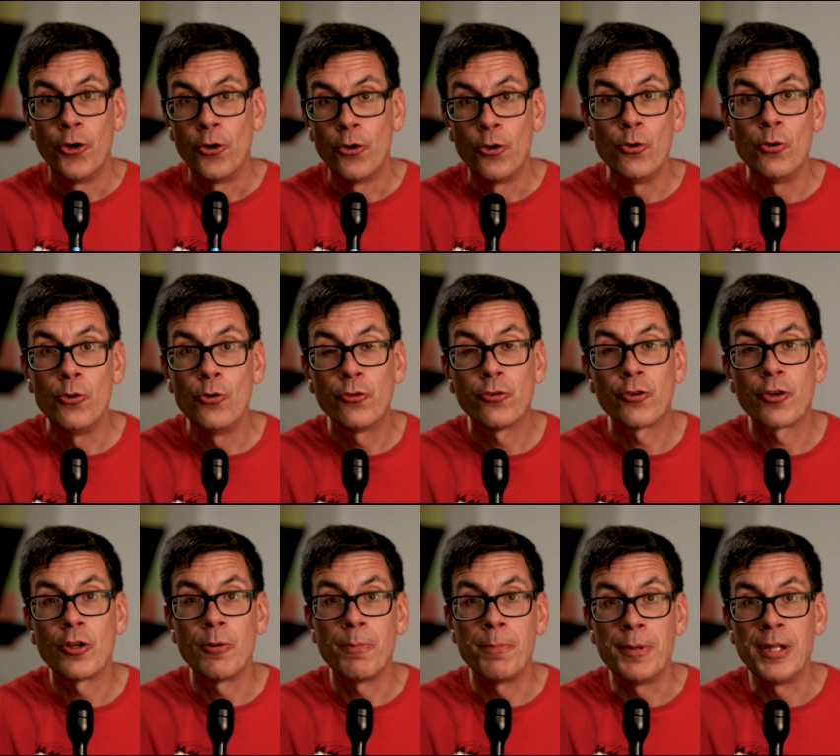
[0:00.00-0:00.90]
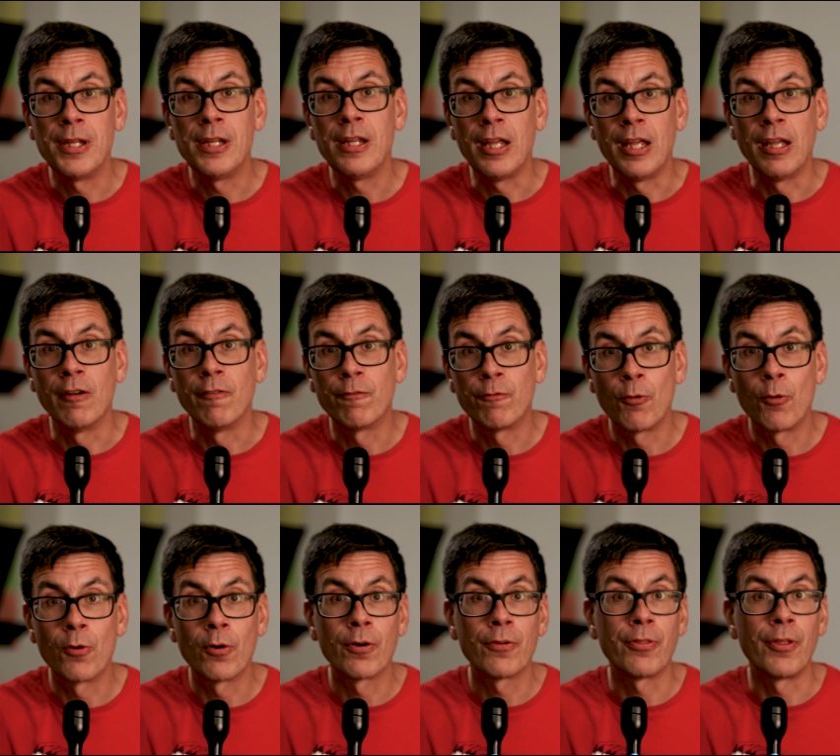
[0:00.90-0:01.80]
who's going to be in
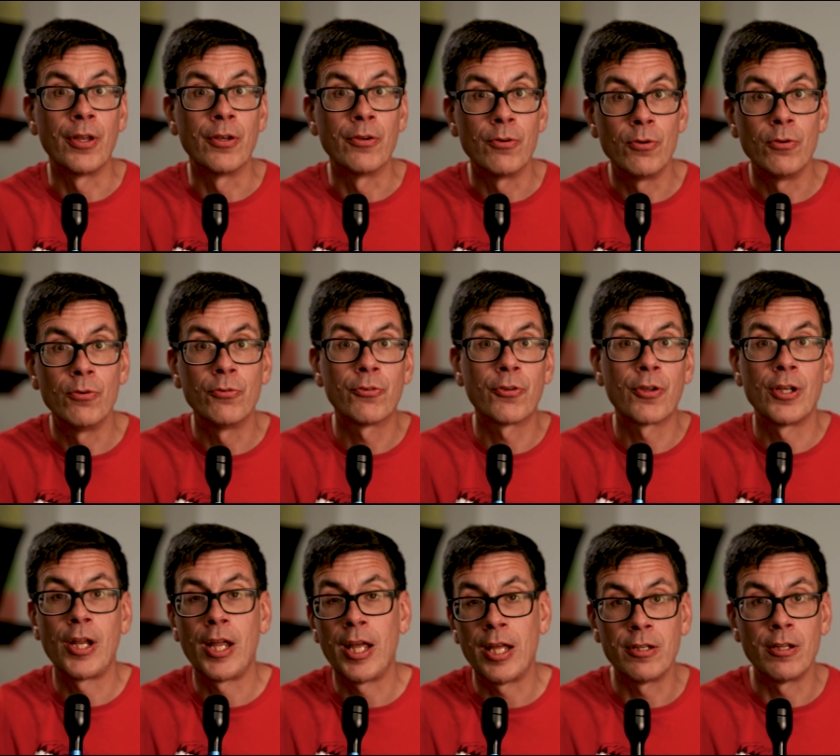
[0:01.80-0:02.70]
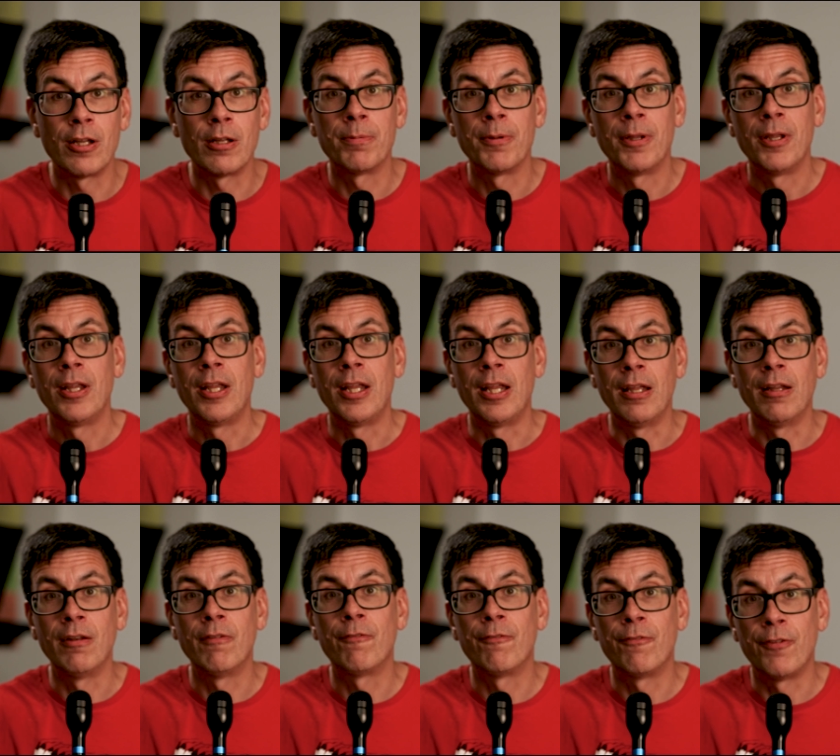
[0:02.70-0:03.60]
fourth and who's going to end up
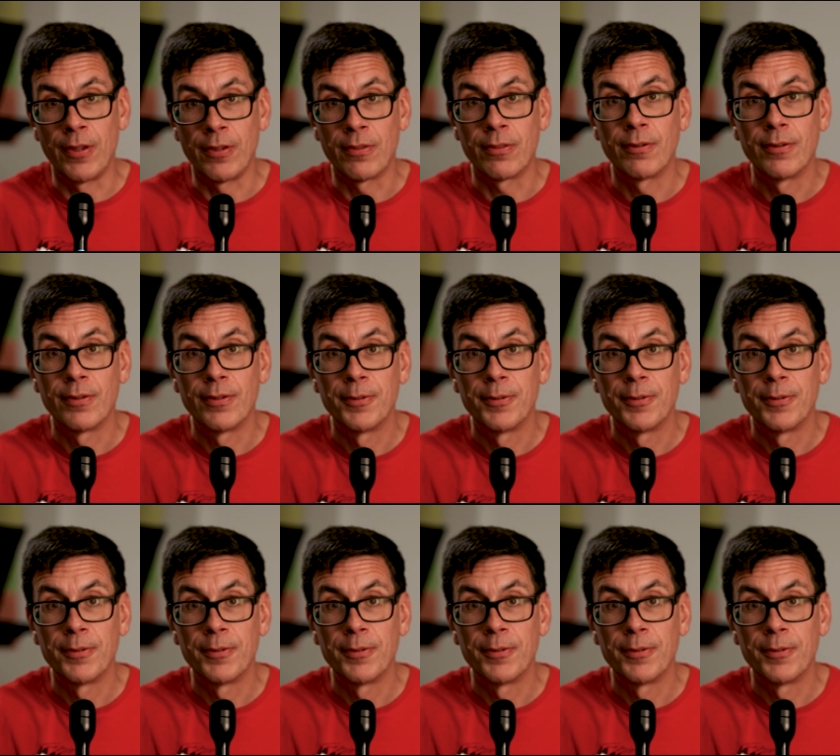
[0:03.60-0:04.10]
in fifth.